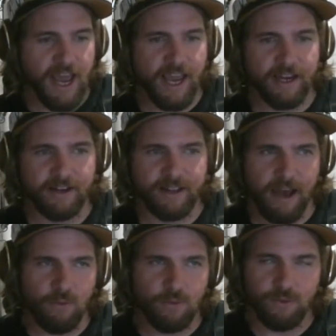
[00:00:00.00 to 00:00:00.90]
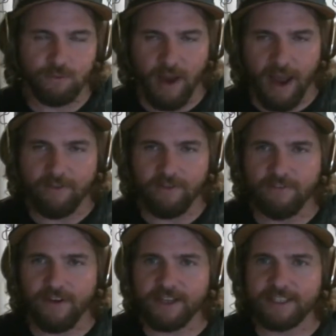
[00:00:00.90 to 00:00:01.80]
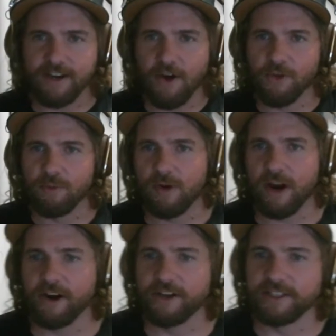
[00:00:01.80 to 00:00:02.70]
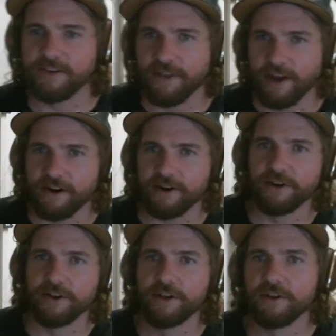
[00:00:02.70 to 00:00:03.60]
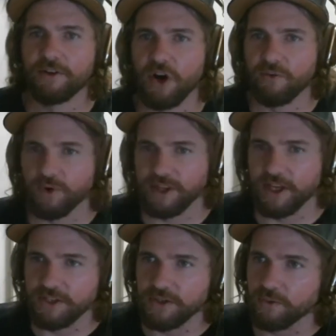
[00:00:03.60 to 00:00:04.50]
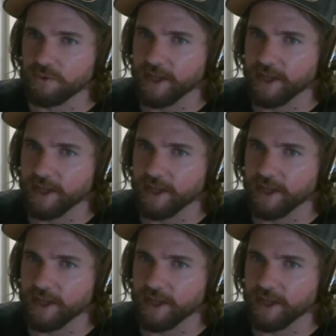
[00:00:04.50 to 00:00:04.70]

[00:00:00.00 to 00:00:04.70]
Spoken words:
and that will have effects in other areas of what they do.